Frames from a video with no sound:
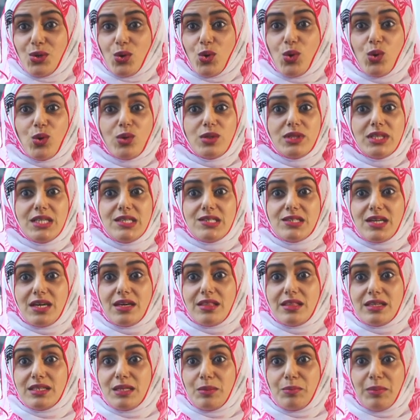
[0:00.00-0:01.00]
all these
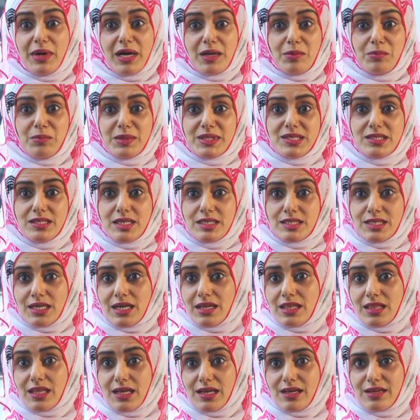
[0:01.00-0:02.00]
other departments that
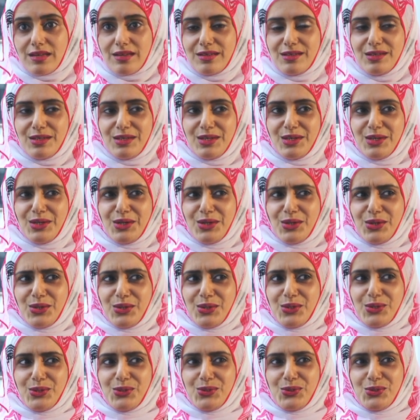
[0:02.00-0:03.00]
are there.
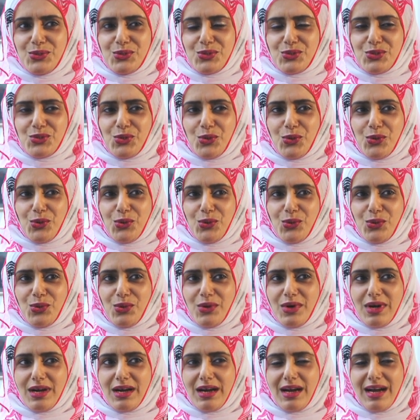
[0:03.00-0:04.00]

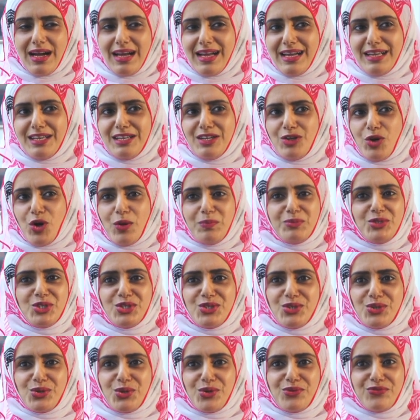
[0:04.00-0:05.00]
So I had an
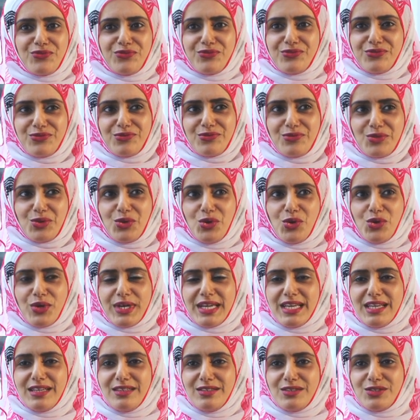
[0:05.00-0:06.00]
option of
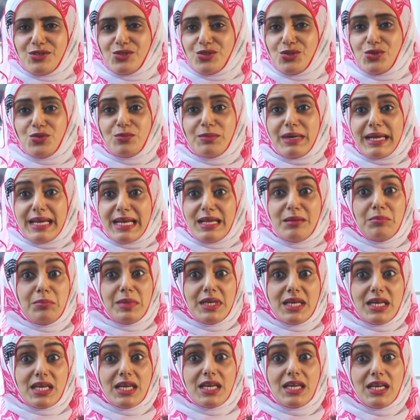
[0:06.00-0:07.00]
going to do my
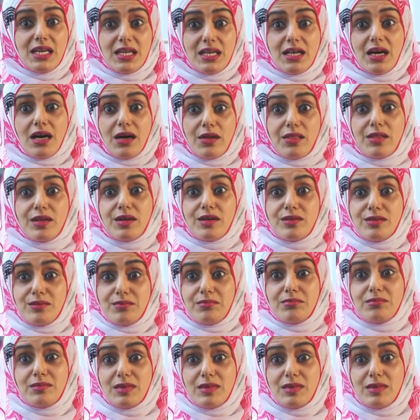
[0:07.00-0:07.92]
MBA in other